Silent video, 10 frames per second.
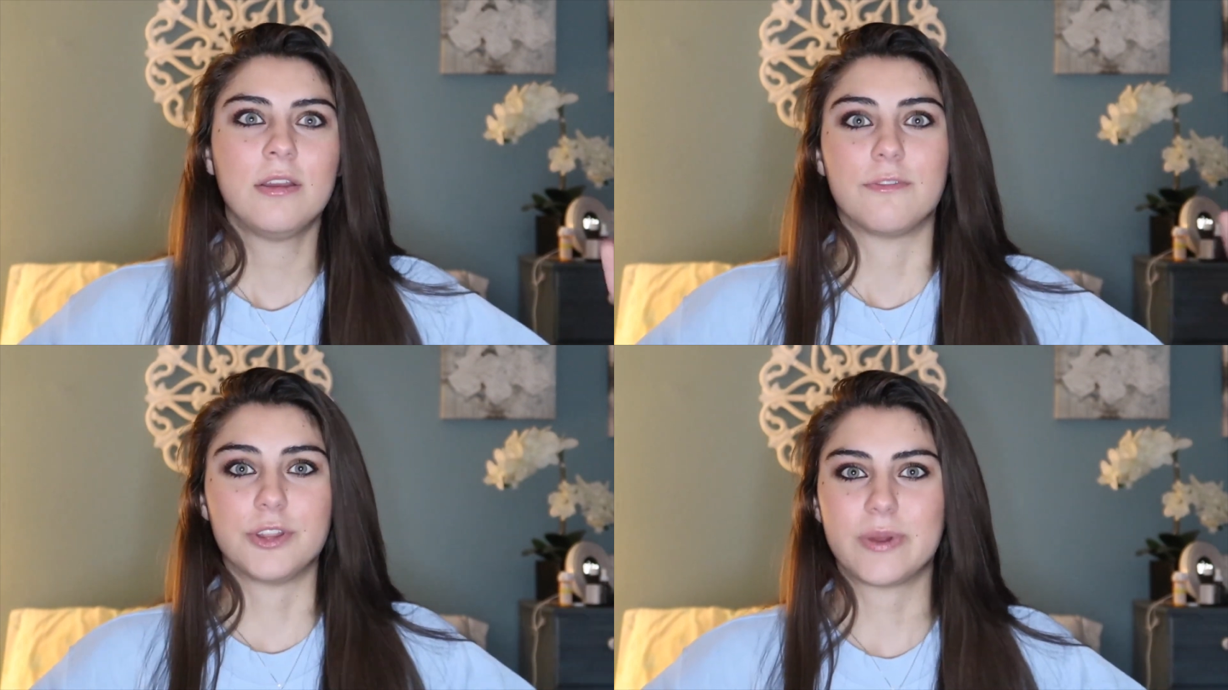
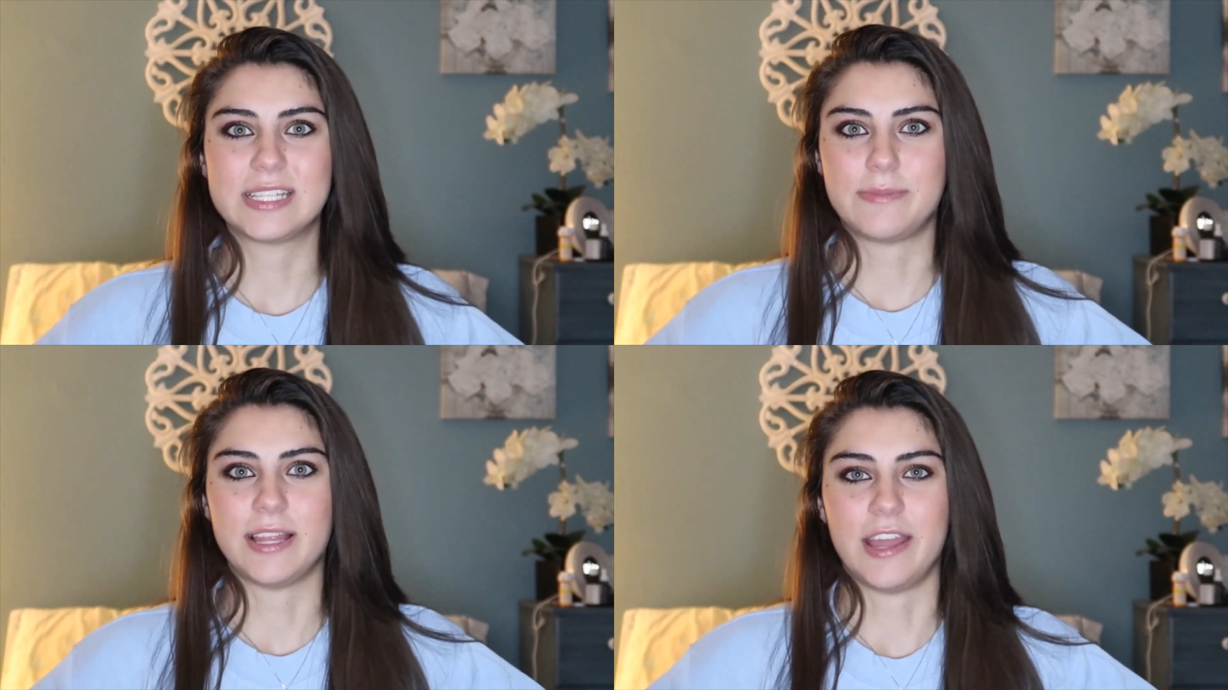for the
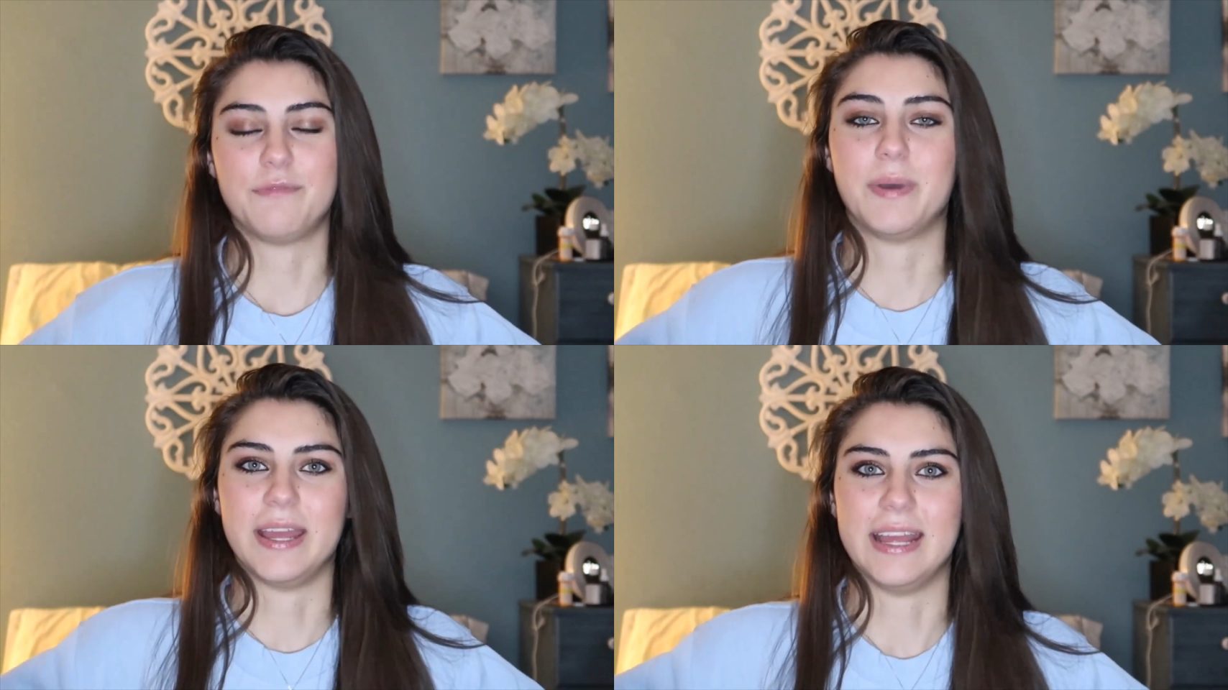rest of my life,
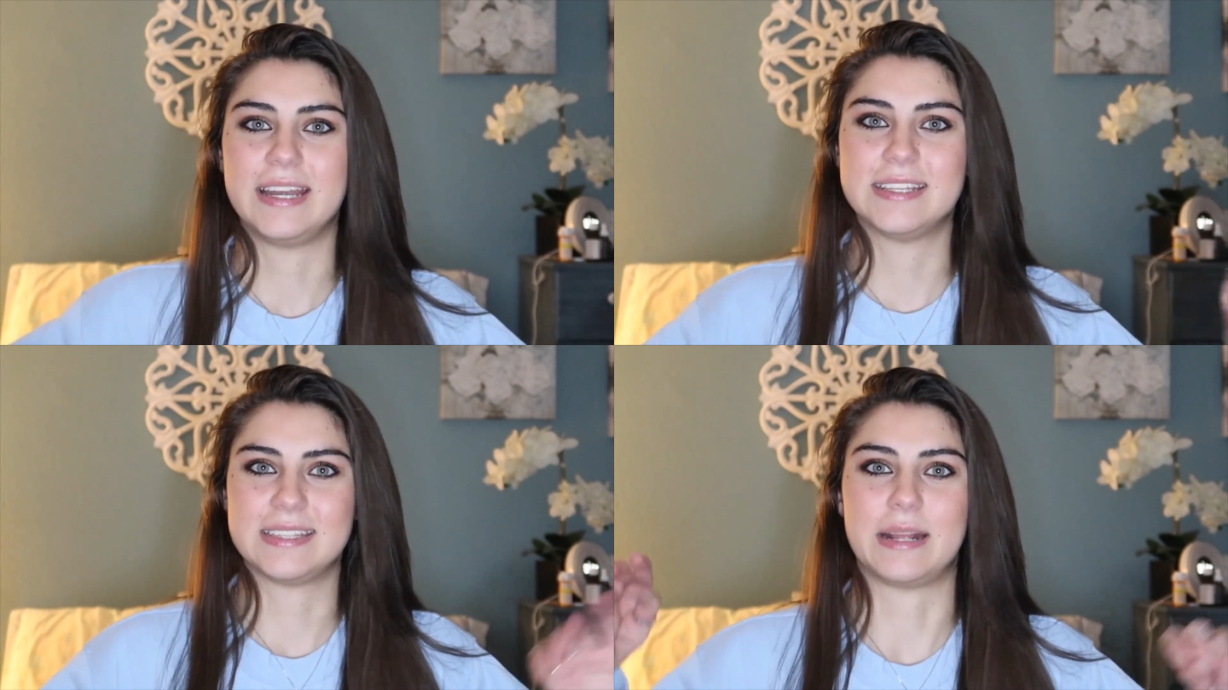but it
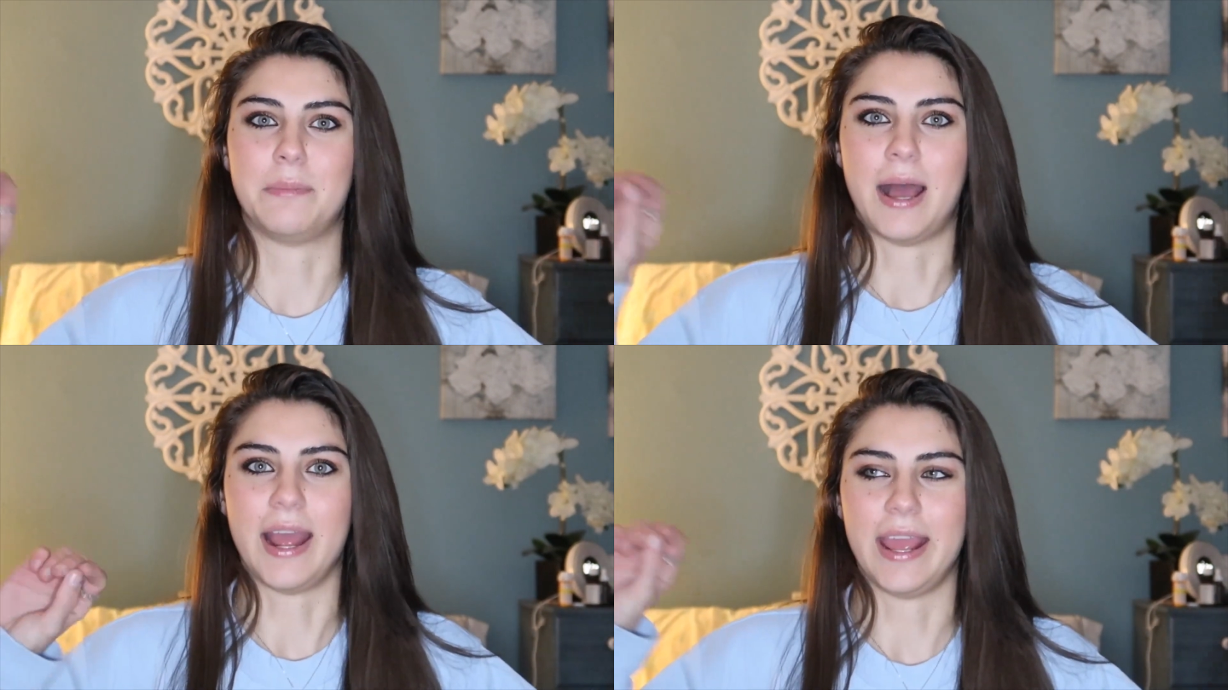is like
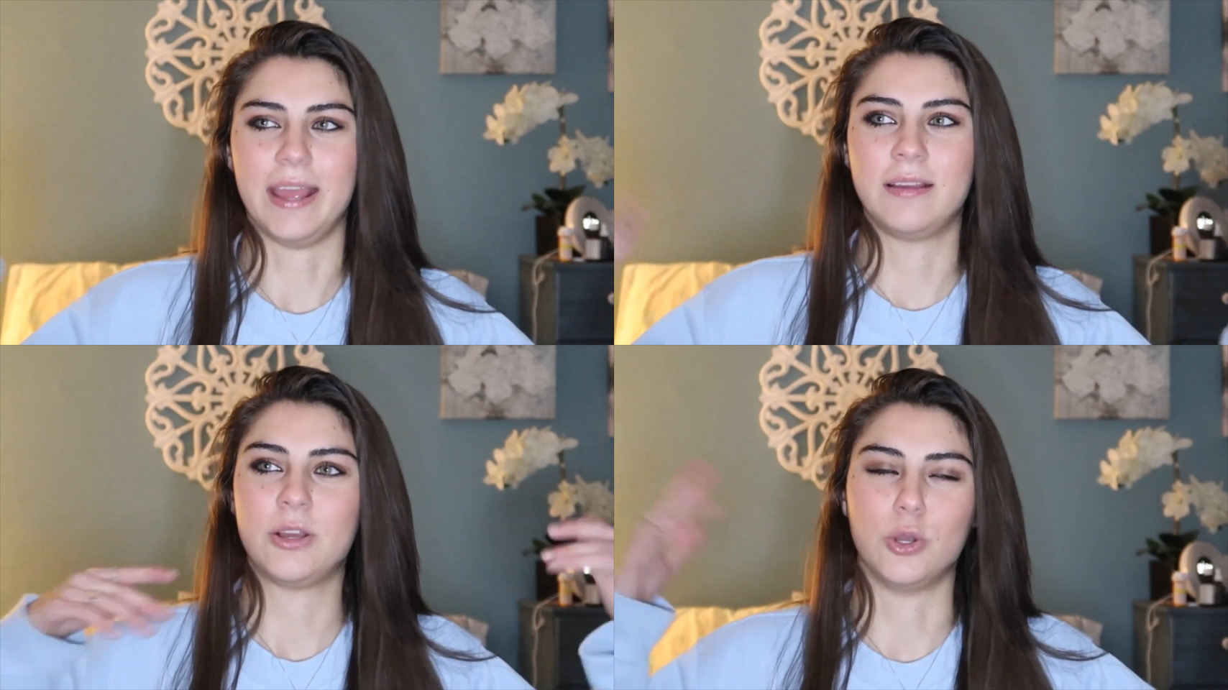
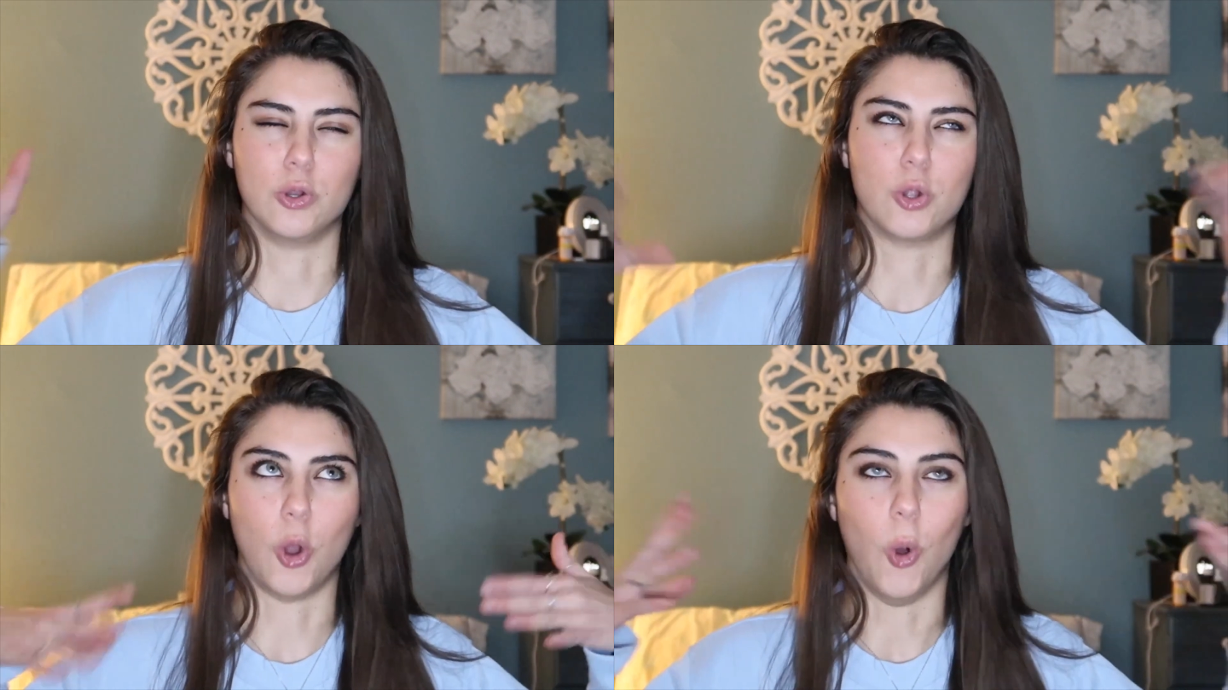my
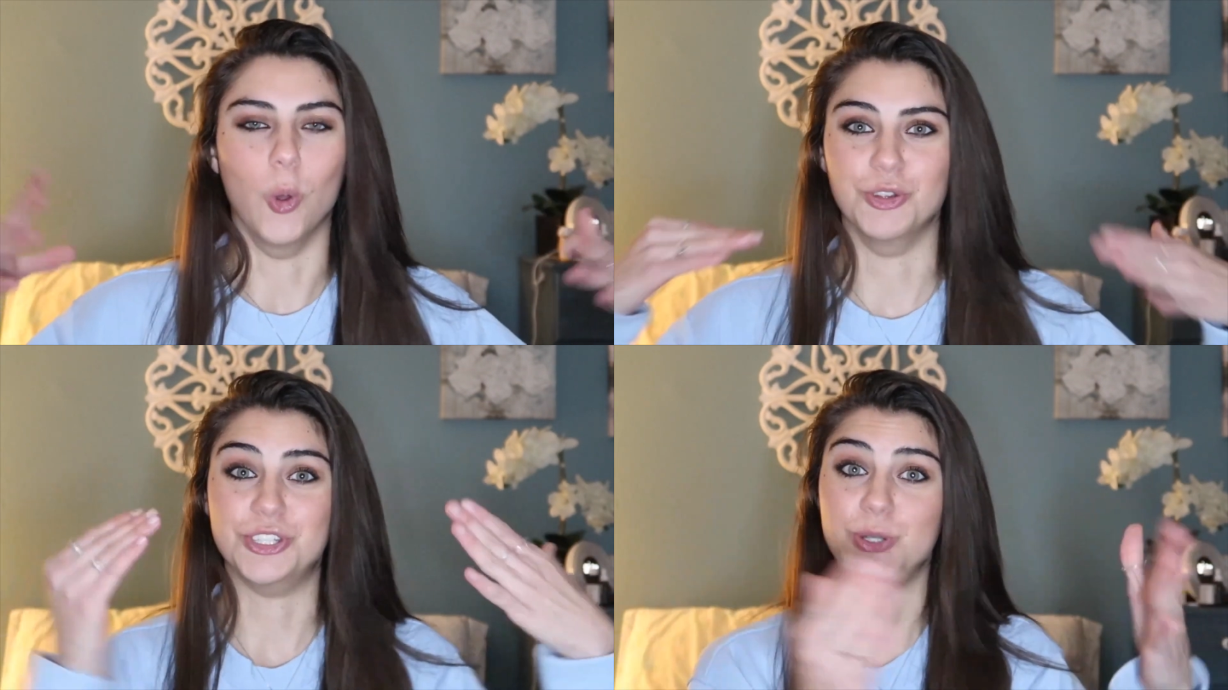
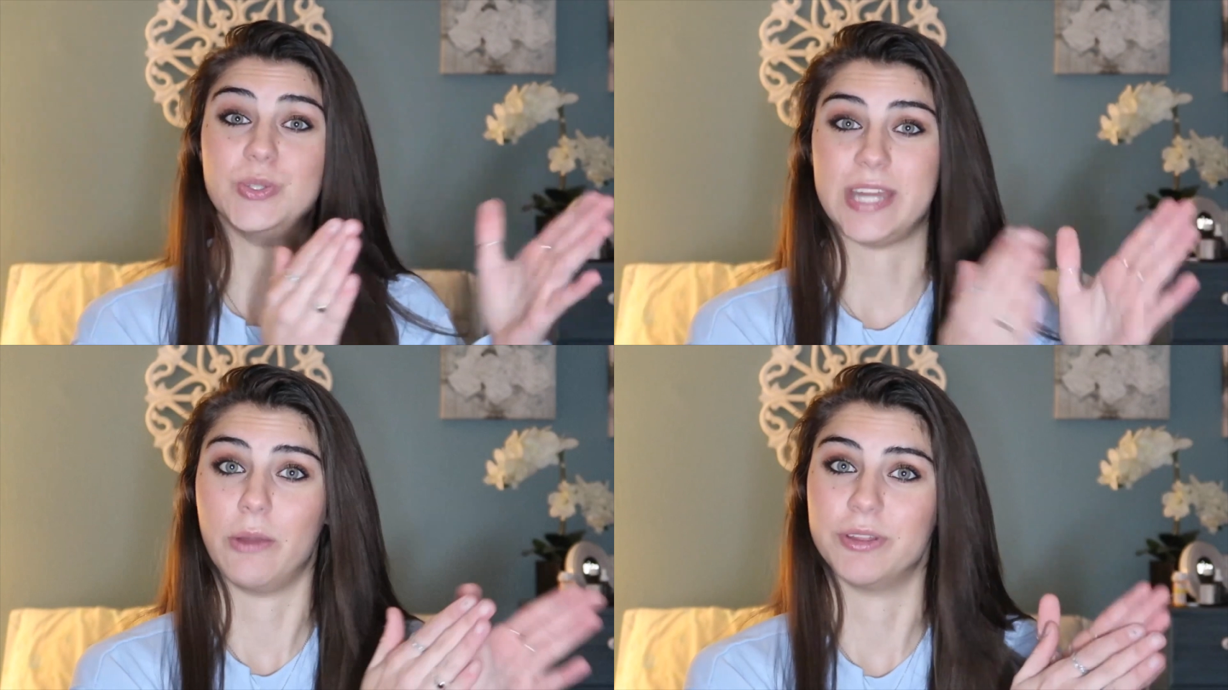goal to
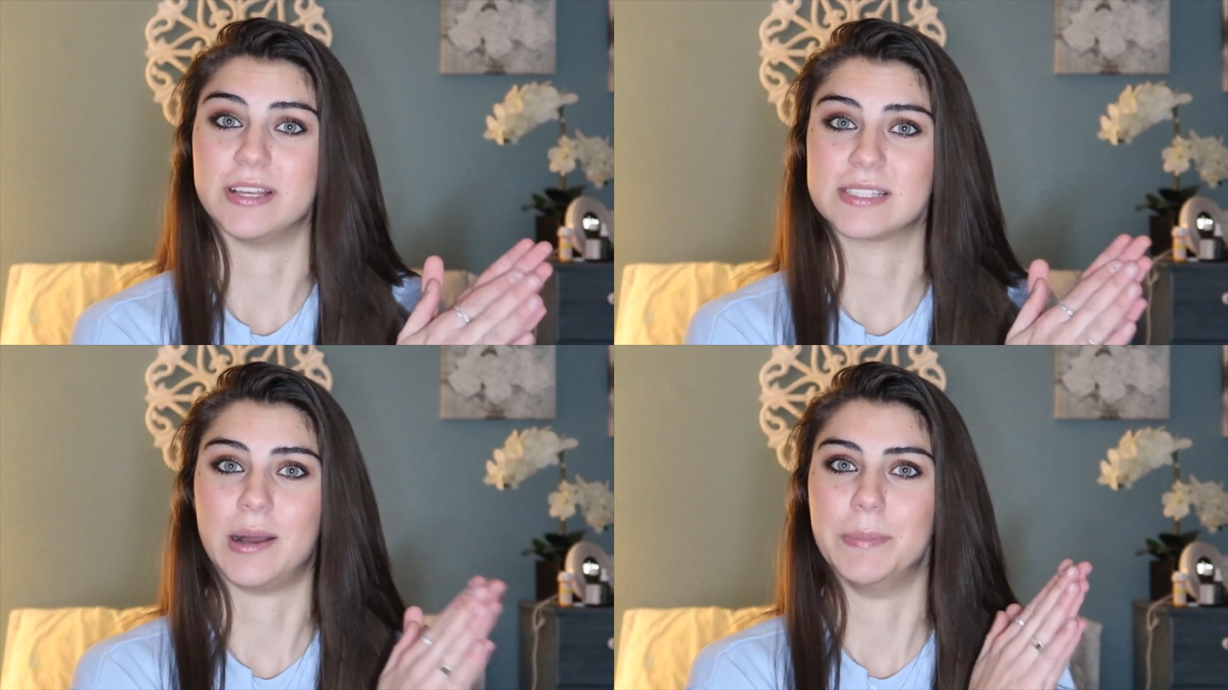stay with
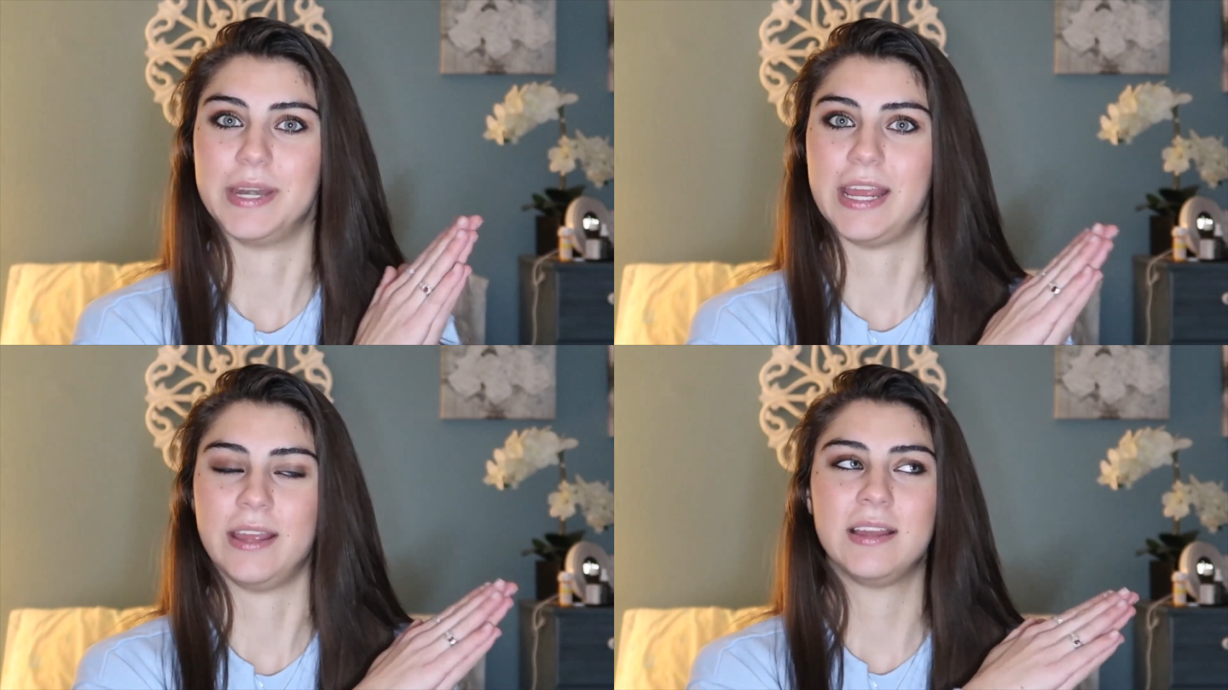this company